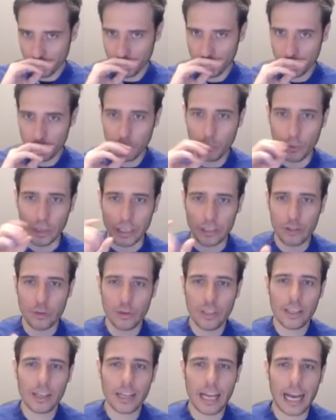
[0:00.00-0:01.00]
we
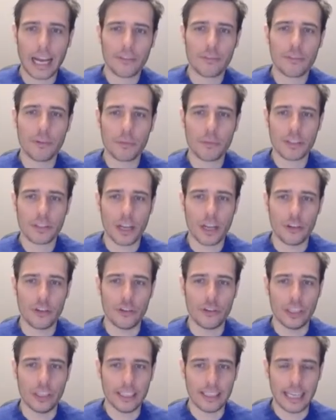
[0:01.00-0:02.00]
enjoy the light from the sun
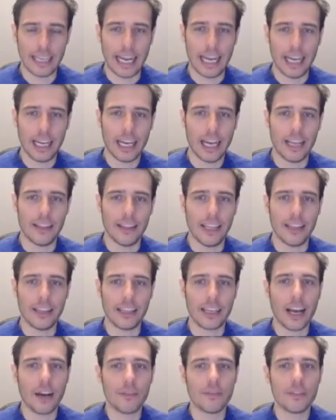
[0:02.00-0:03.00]
during the day and then the
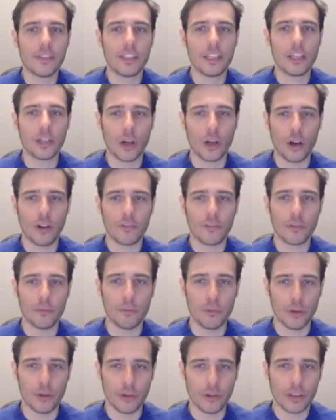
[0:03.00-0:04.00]
comforting glow of the
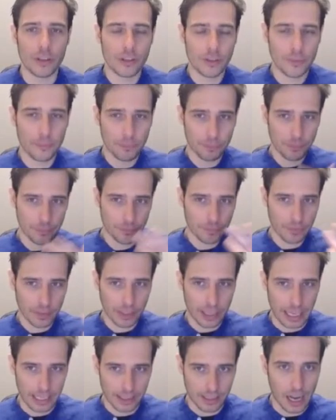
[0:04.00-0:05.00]
moon
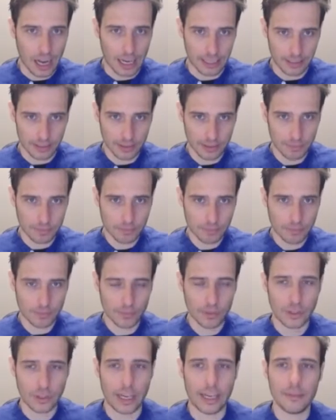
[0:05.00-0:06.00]
at night,
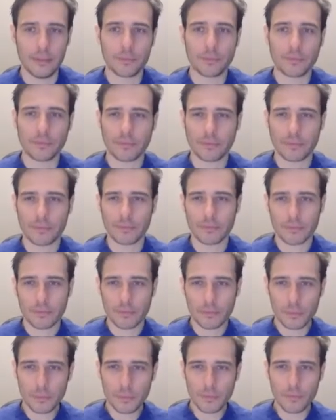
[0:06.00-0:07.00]
okay?
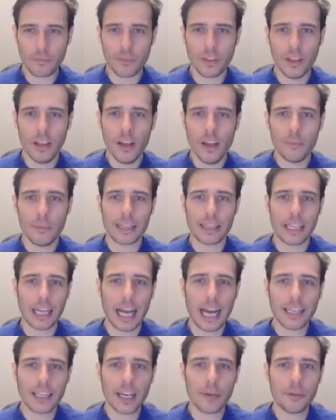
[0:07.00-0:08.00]
But the
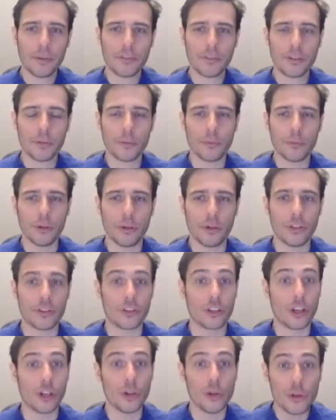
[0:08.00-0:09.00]
light coming from the moon is
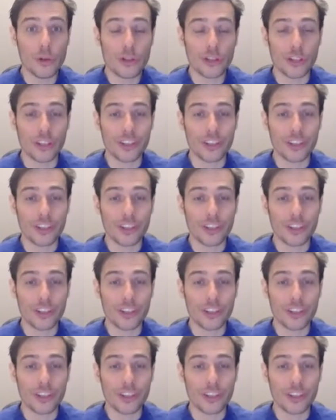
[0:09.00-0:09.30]
an illusion.